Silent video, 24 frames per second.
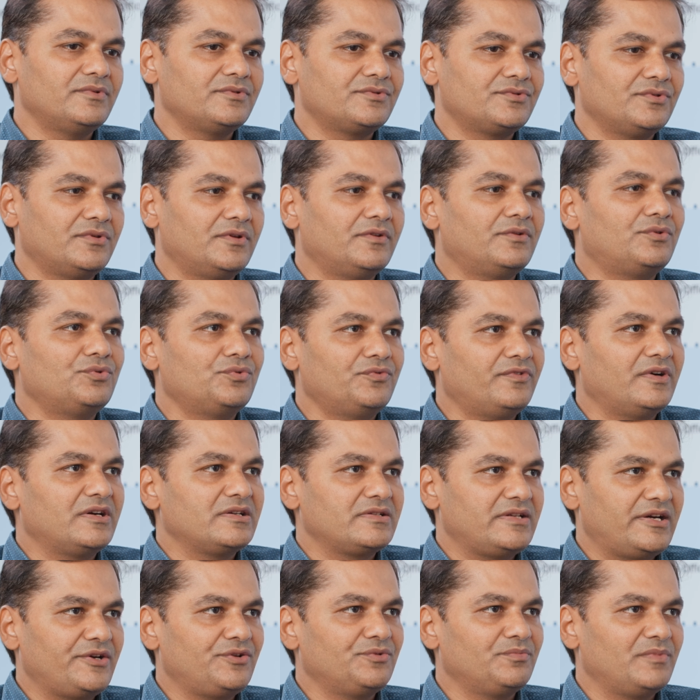so the two
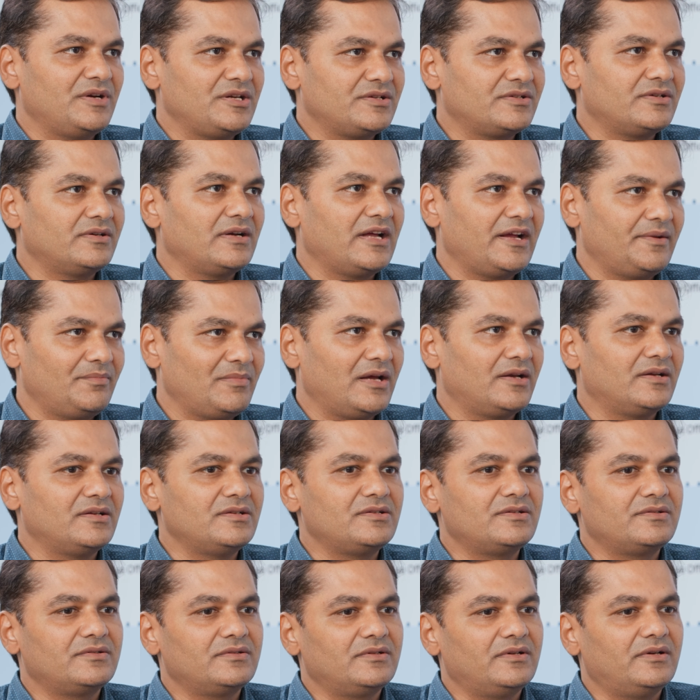funds that you mentioned I manage,